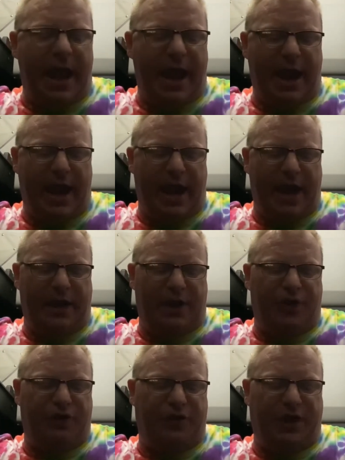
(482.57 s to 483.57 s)
And
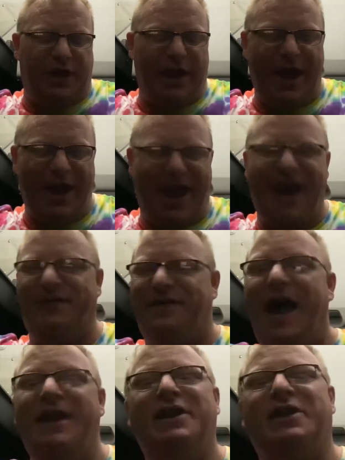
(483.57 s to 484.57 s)

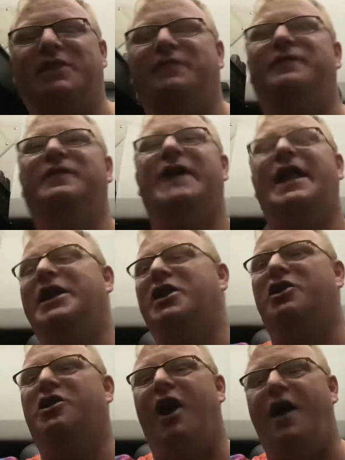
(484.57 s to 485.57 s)
that little
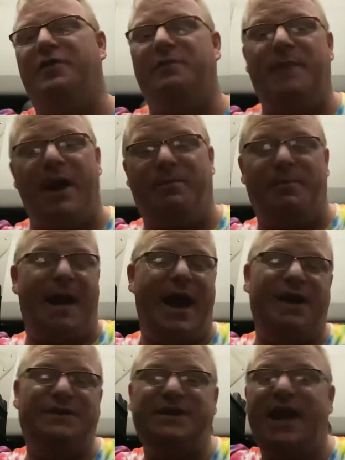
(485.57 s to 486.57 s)
cloth or paper
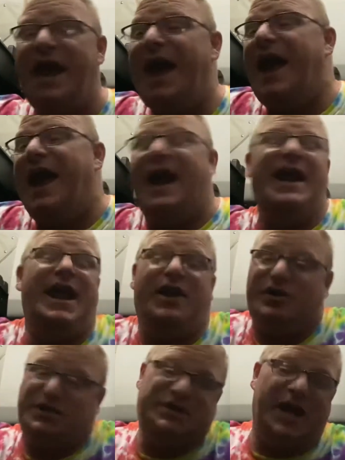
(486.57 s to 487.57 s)
mask, it ain't
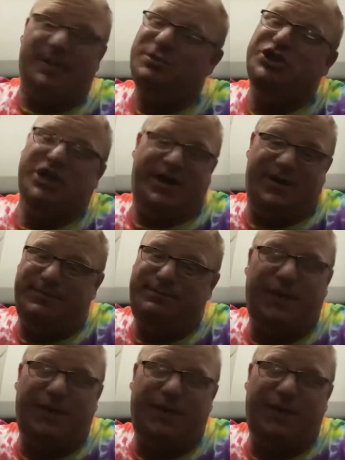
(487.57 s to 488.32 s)
going to stop shit.